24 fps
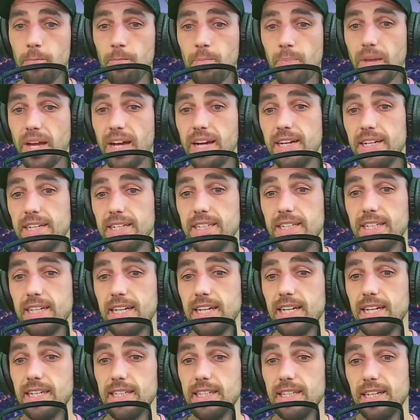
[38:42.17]
and
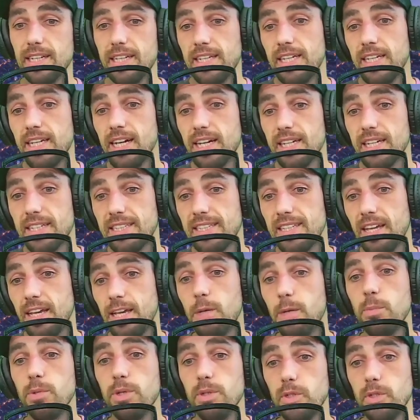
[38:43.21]
uh, he got ten
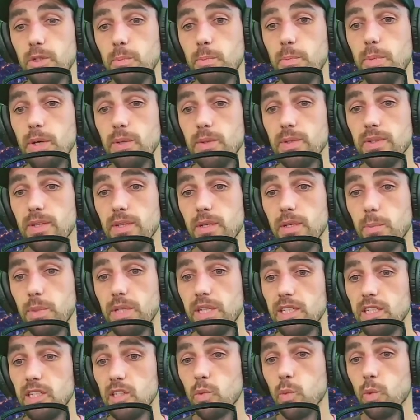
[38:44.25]
months bound to the
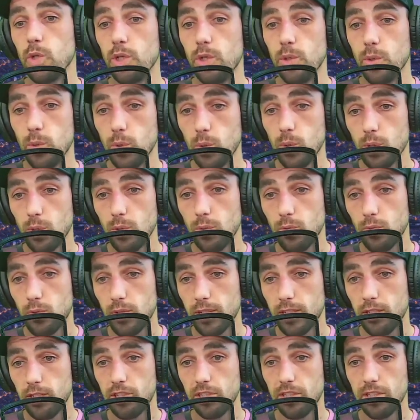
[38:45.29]
peace with no
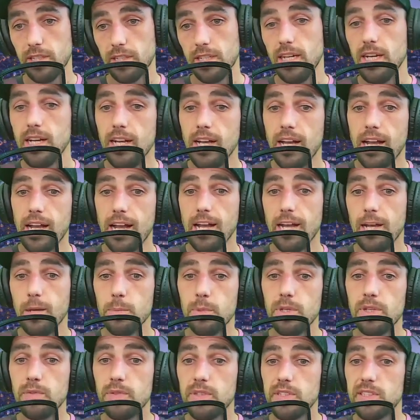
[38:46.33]
conviction. Um,
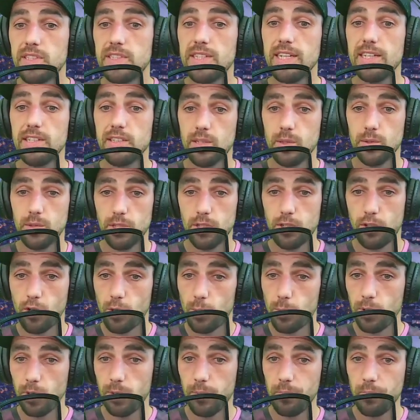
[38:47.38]
if he stays out of
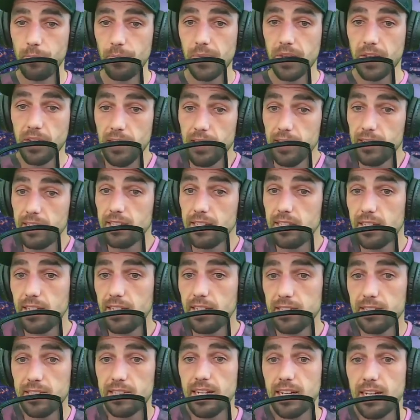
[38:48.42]
trouble. He
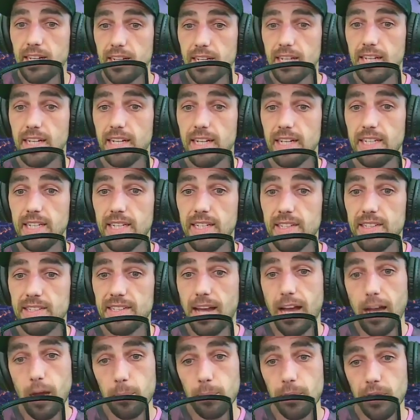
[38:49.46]
says that uh, he's
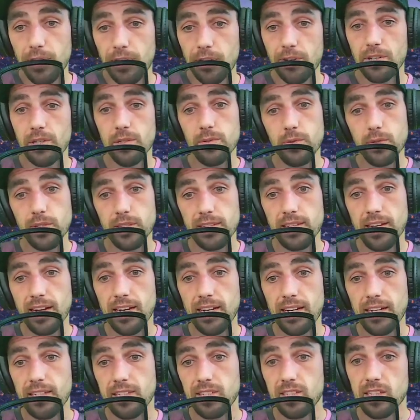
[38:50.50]
happy enough with that,
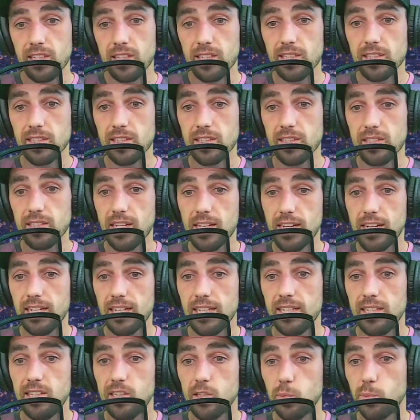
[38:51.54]
seeing as uh, he
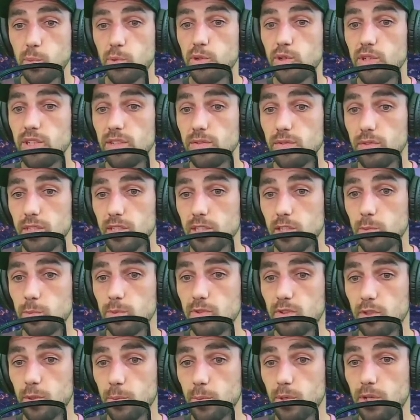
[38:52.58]
is previous for
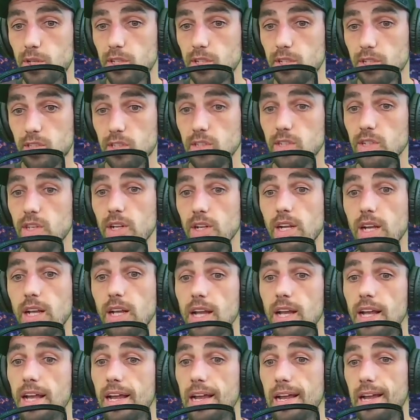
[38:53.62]
personal.
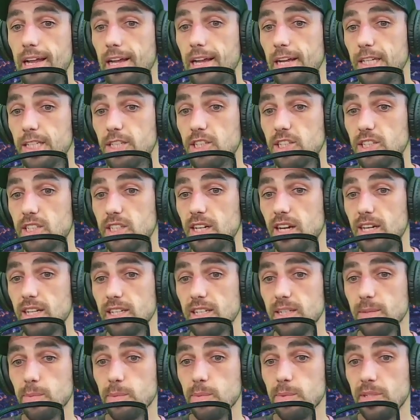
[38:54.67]
and uh, just got to
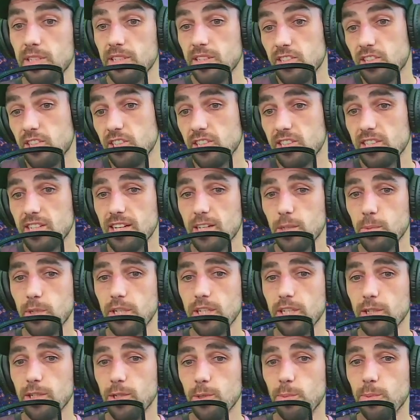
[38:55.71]
he's just got to be a
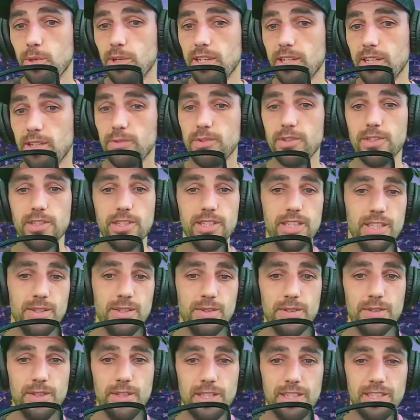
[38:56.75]
good boy for
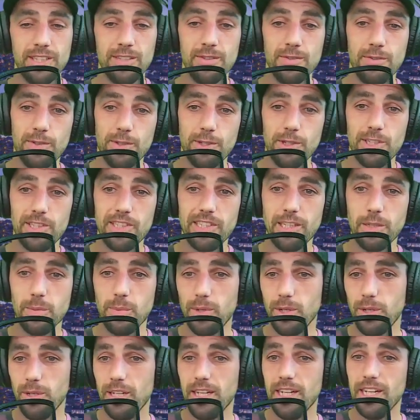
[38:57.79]
for the
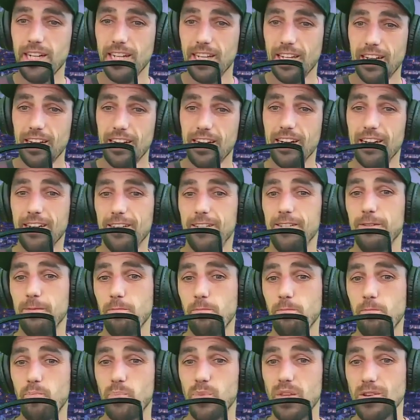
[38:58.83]
foreseeable. Um,
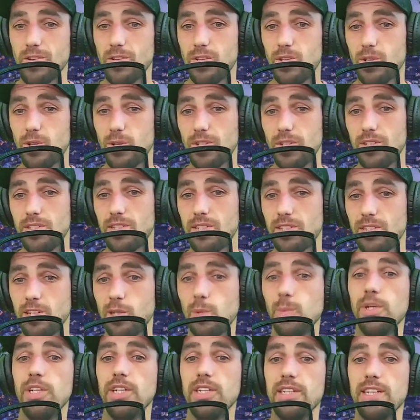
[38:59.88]
so this coming
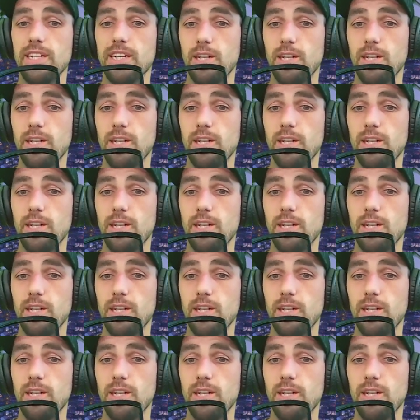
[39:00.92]
in there